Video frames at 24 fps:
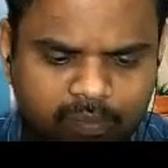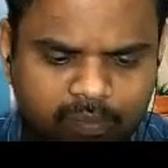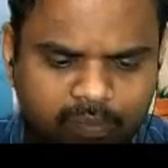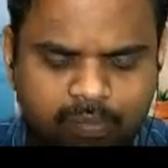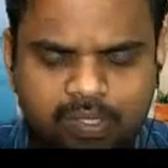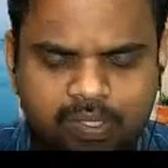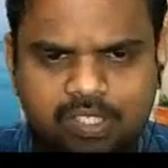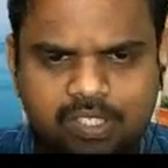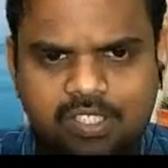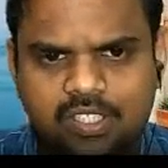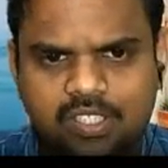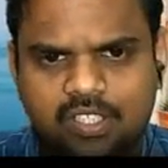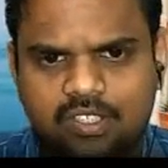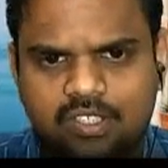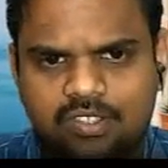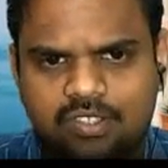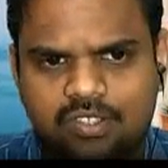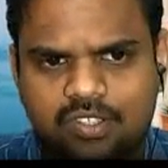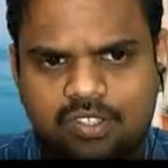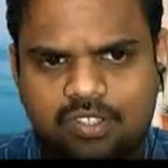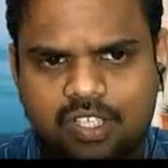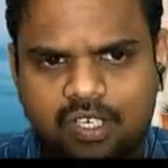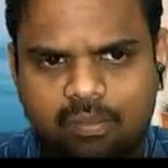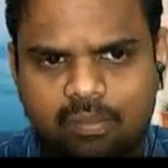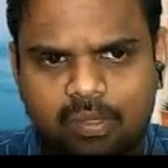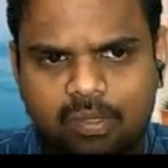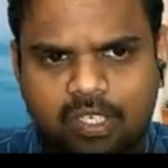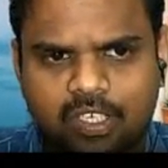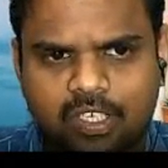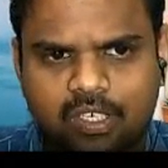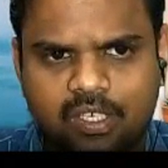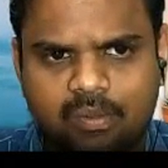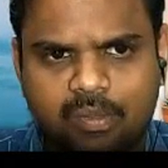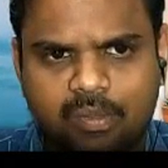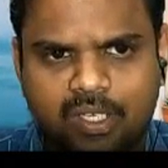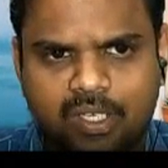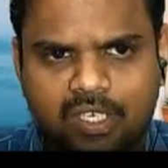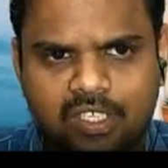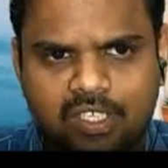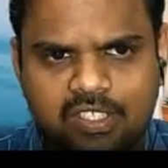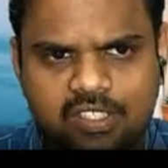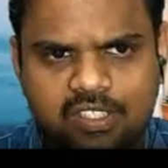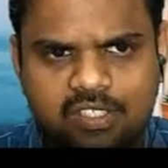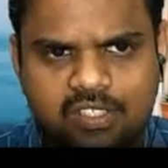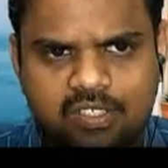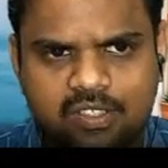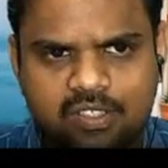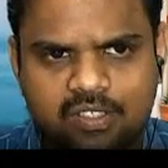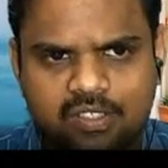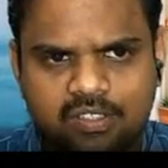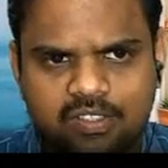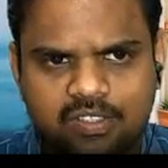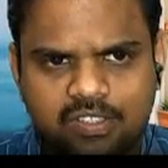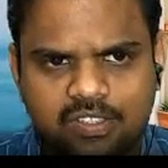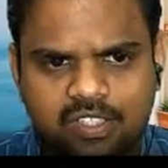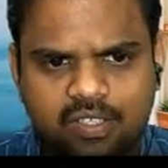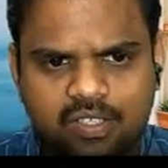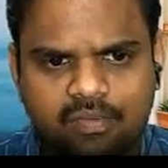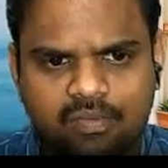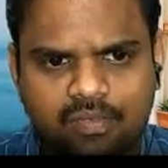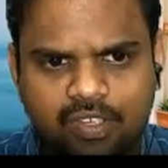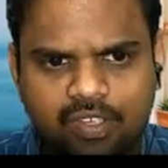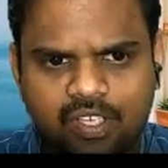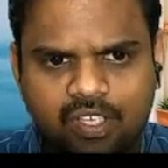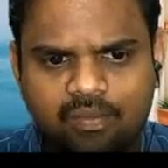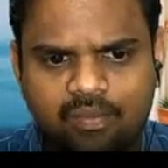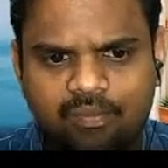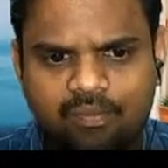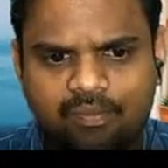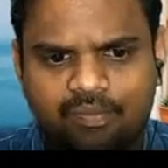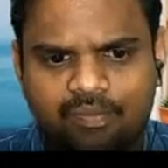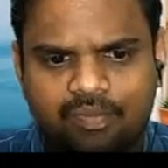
PC also can be determined as same way,